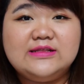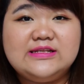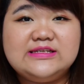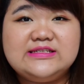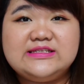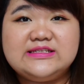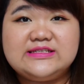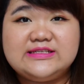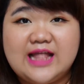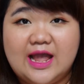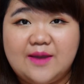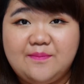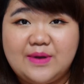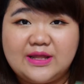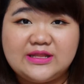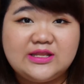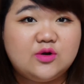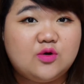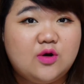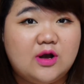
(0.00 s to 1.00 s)
this is like
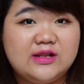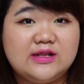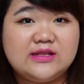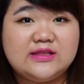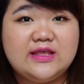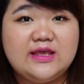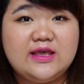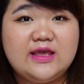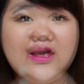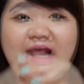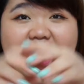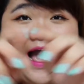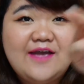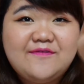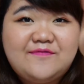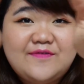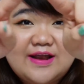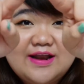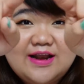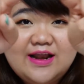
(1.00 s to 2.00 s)
better quality, and I
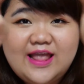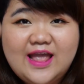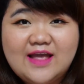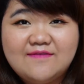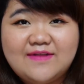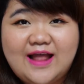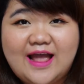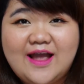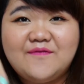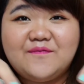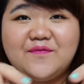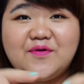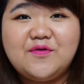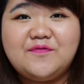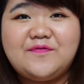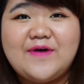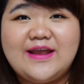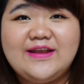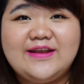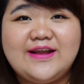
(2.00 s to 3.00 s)
finally have like a
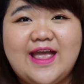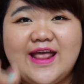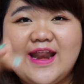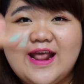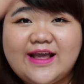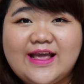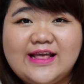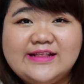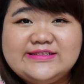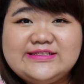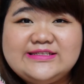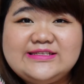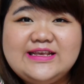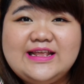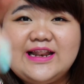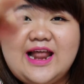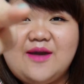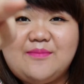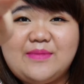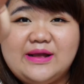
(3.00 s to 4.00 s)
viewfinder and I can
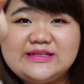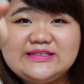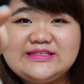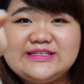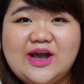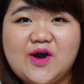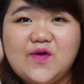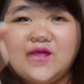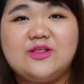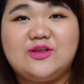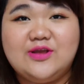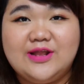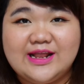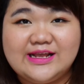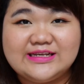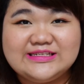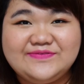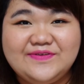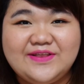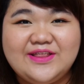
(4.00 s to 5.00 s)
see like myself.
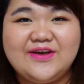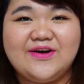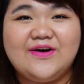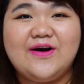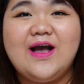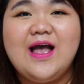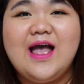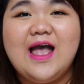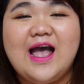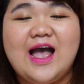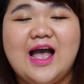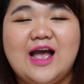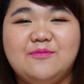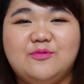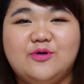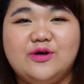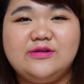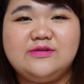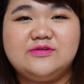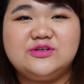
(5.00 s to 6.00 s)
Today's video, I'm
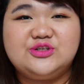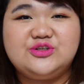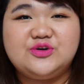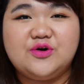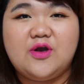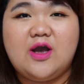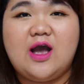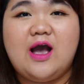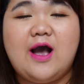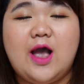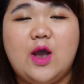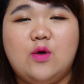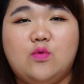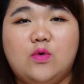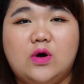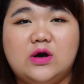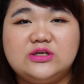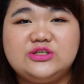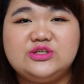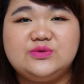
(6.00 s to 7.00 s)
going to show you how I
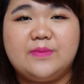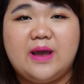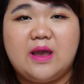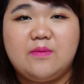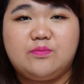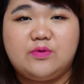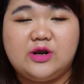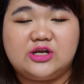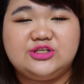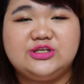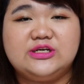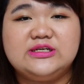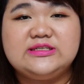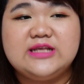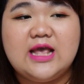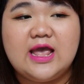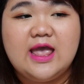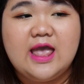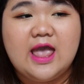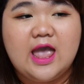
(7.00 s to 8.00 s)
wash my
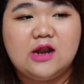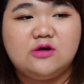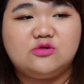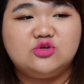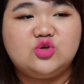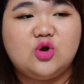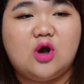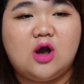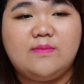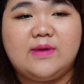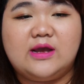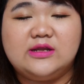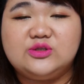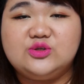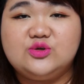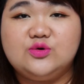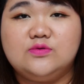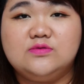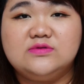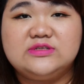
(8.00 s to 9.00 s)
brushes and also all my
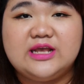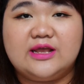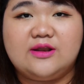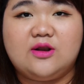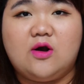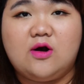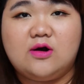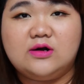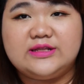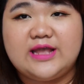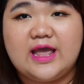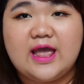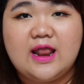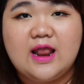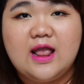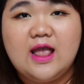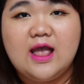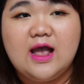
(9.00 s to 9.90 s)
tools and all that.